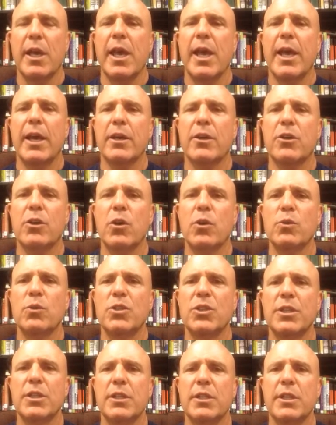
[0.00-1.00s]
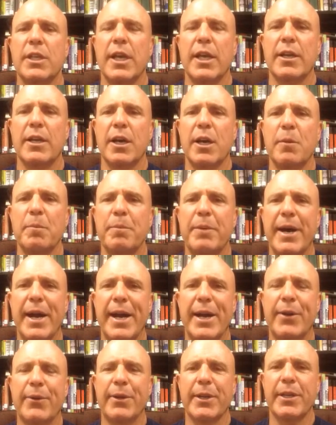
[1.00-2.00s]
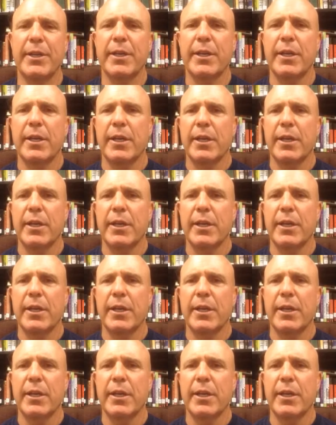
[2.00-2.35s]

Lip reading: and coaching and umpiring